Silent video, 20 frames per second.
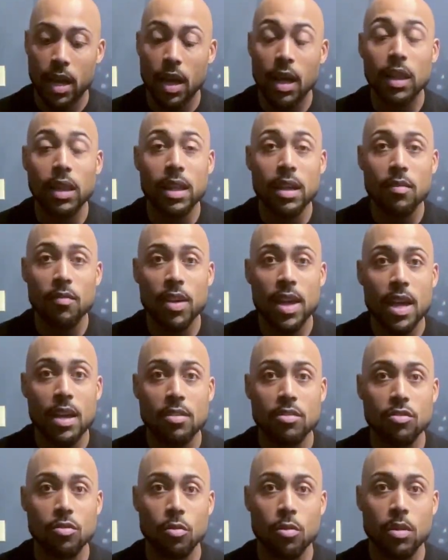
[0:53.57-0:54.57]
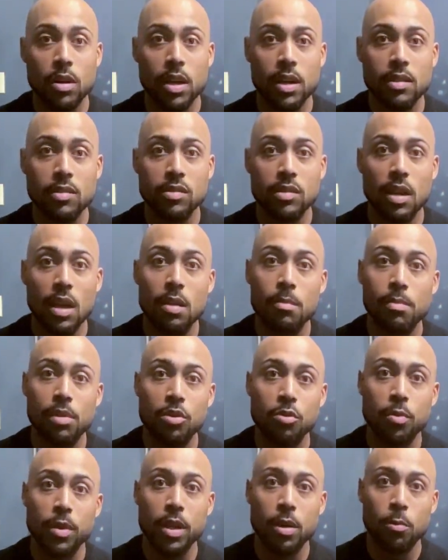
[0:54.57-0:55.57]
alleviate soreness in
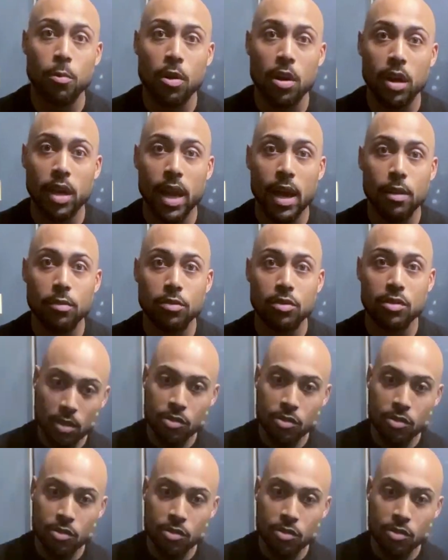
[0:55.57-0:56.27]
between workouts.